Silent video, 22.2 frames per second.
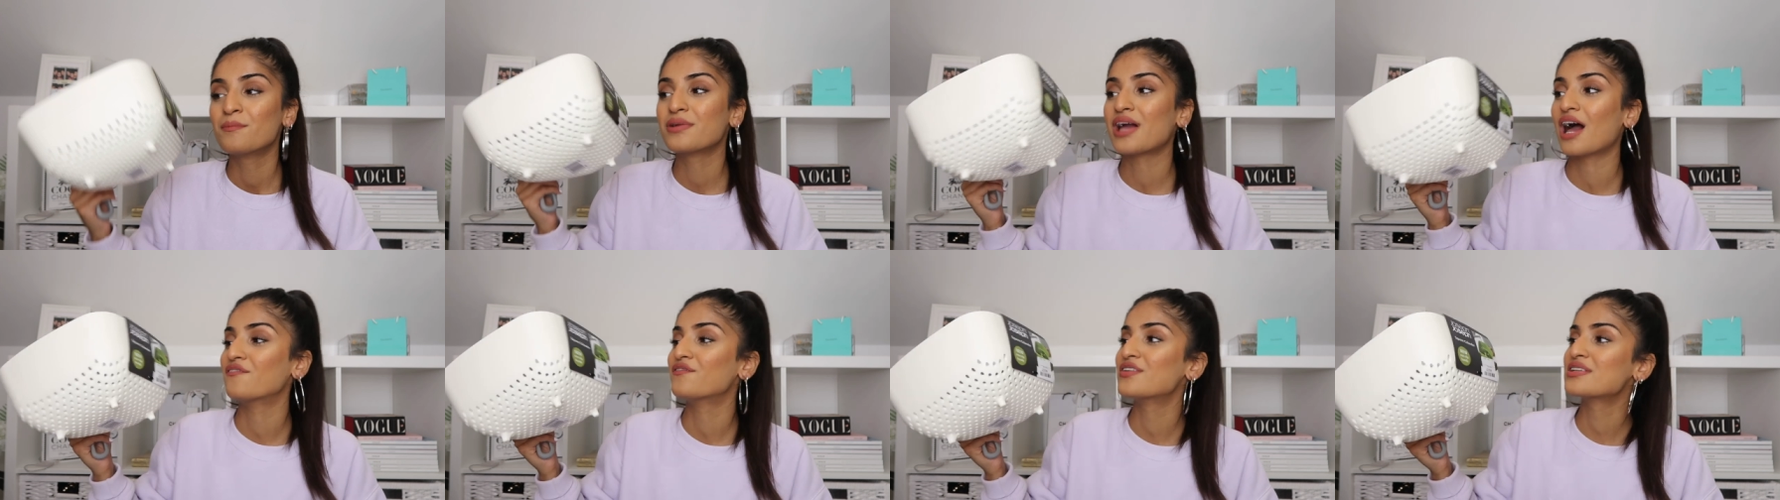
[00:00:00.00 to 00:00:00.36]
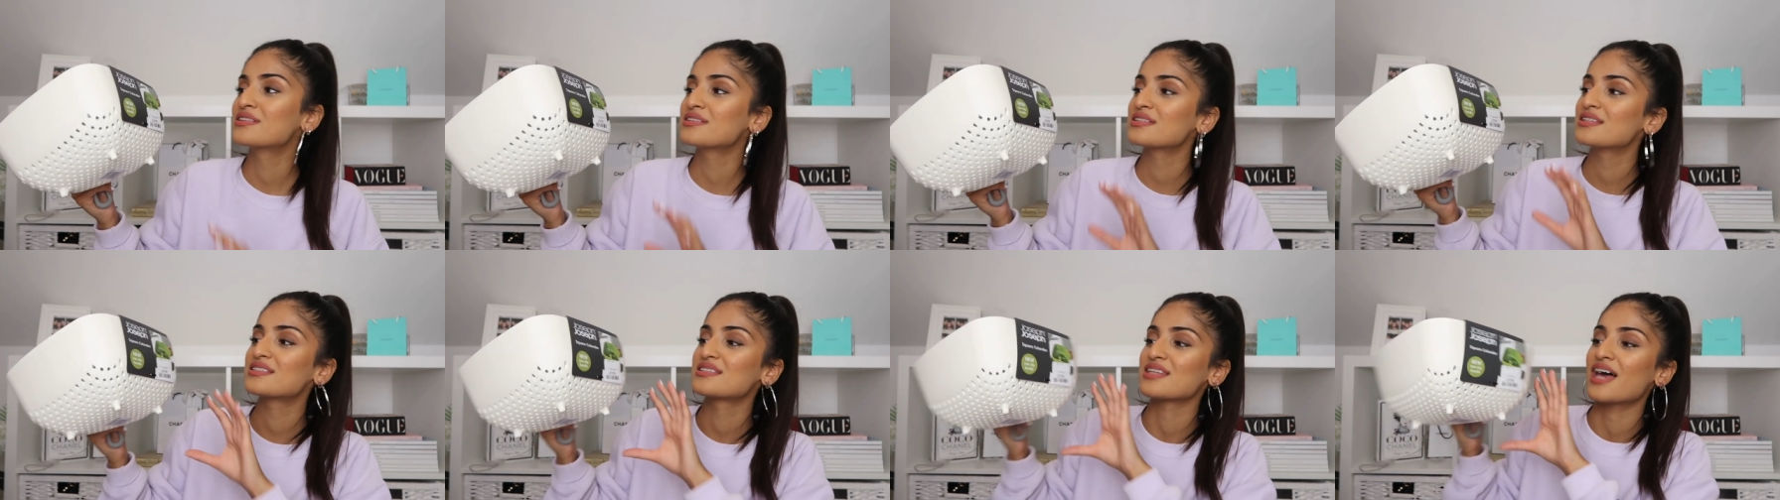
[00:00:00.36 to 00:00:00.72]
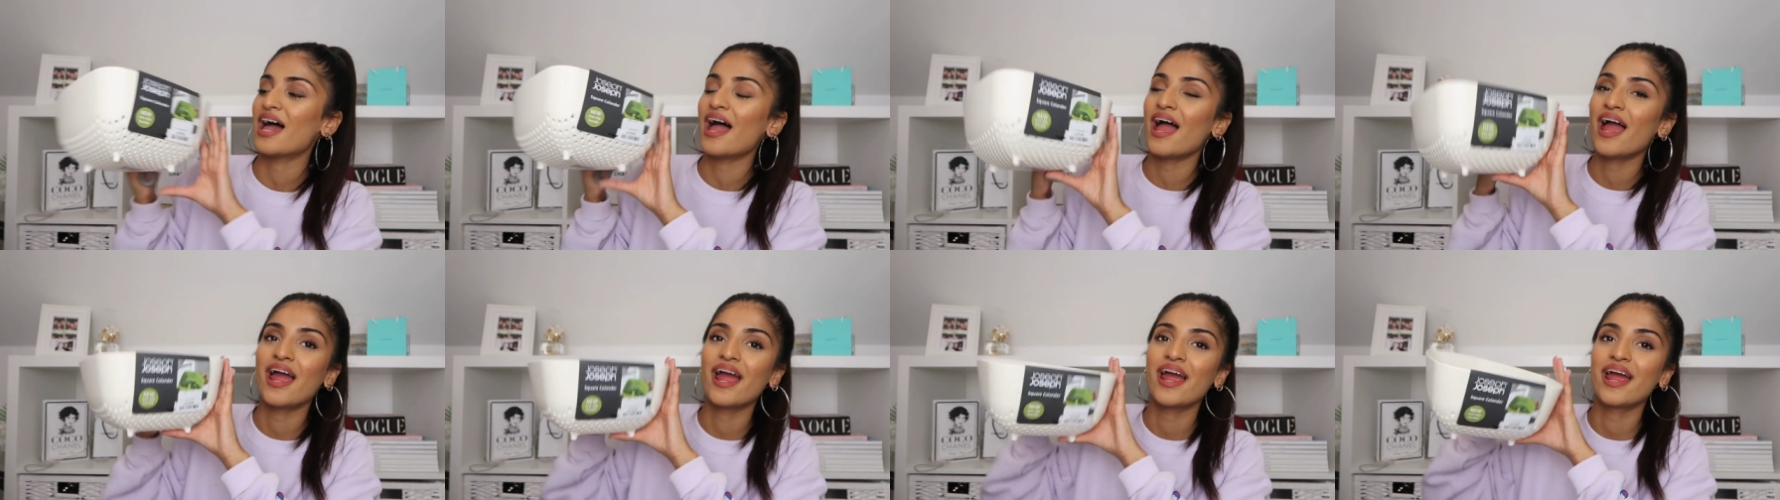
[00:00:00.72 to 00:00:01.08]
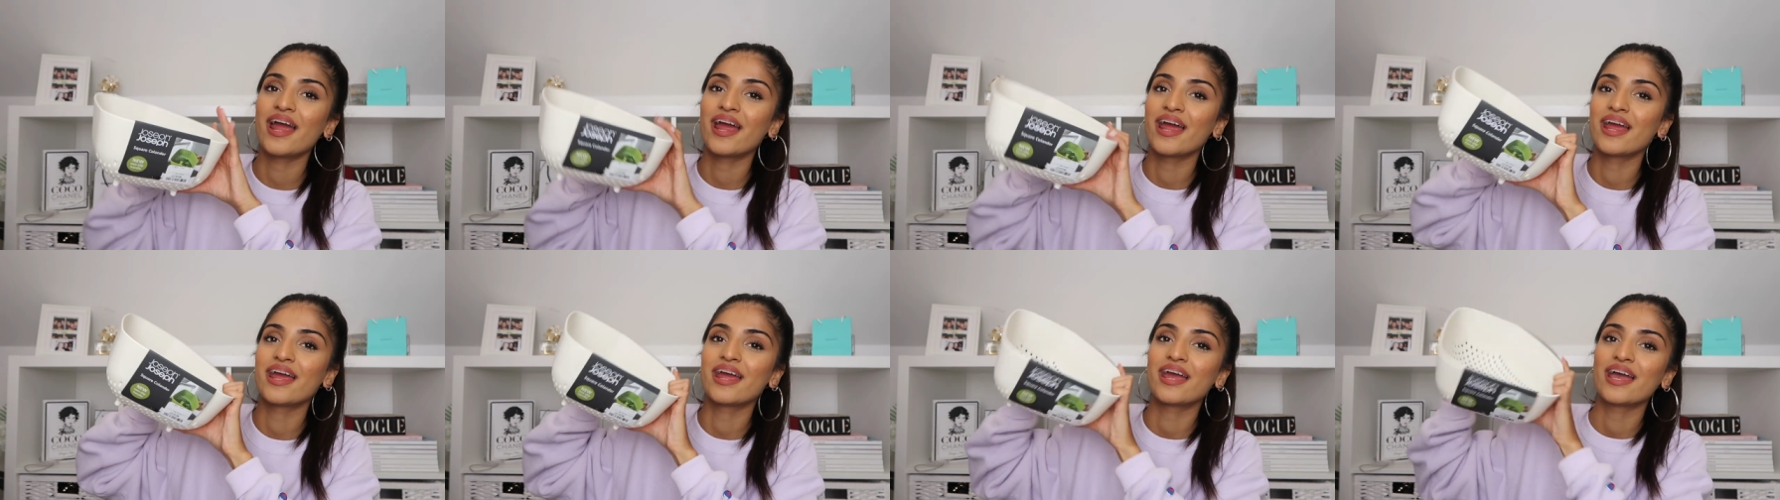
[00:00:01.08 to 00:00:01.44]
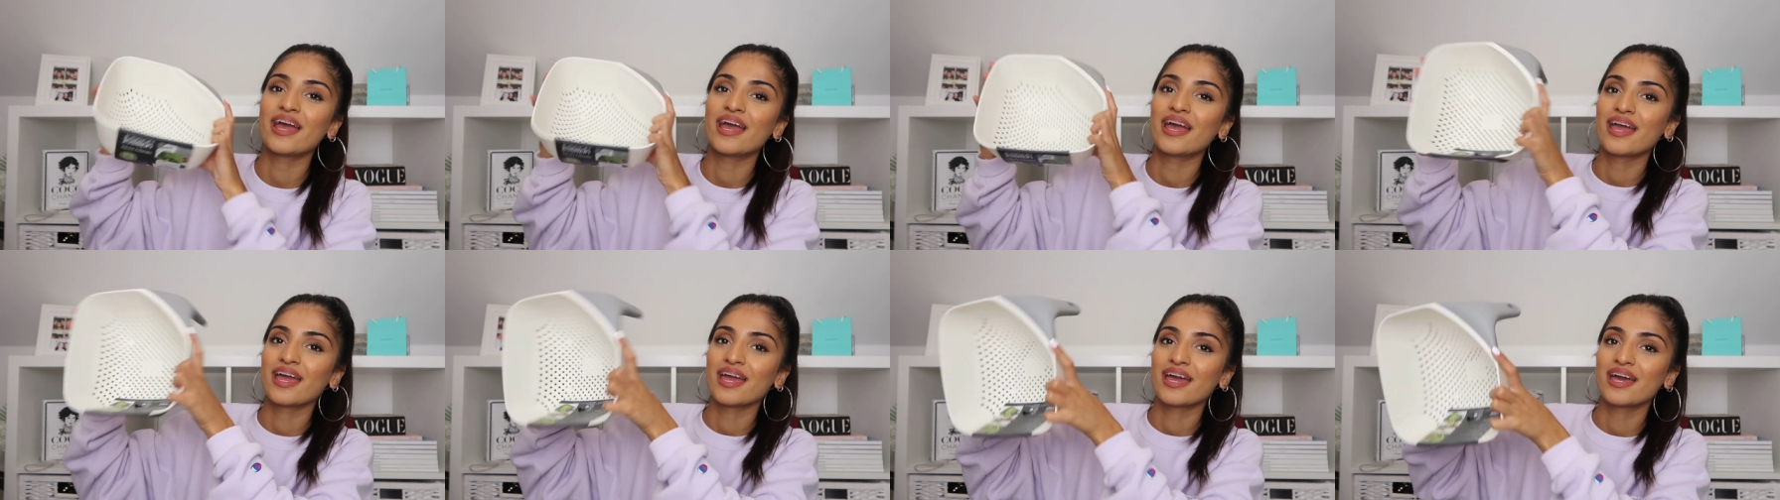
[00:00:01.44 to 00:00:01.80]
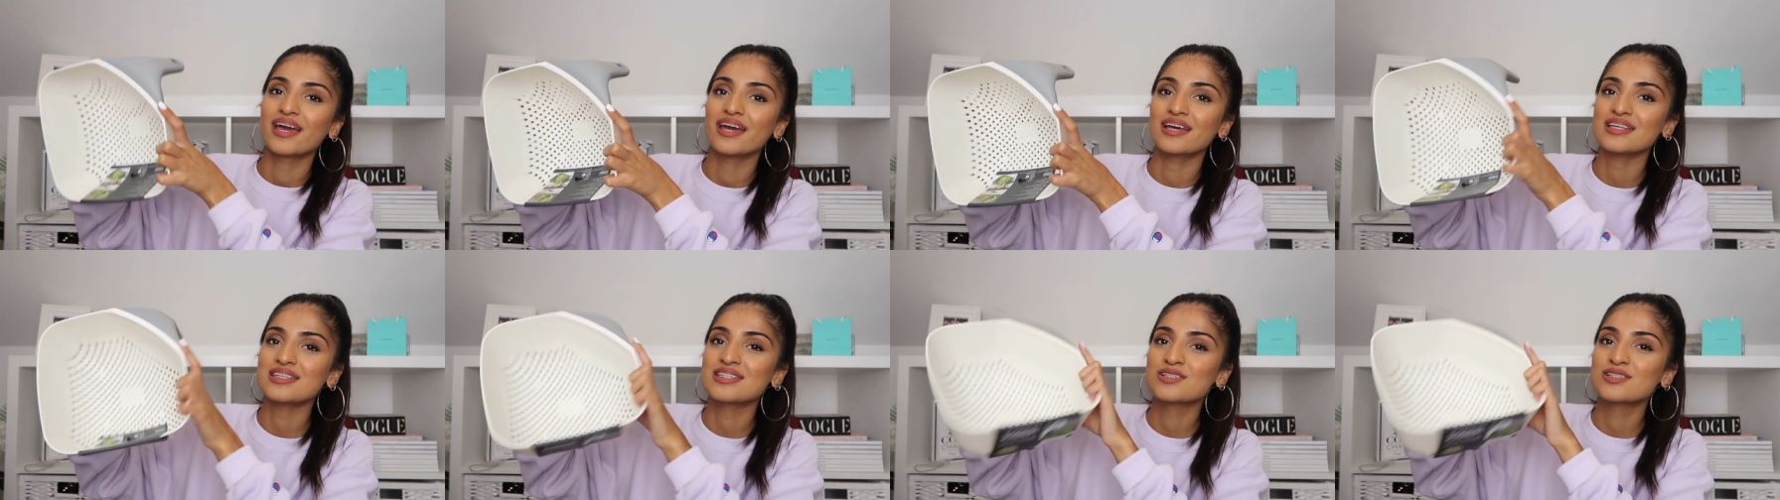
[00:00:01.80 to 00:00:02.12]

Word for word: But yeah, this is a,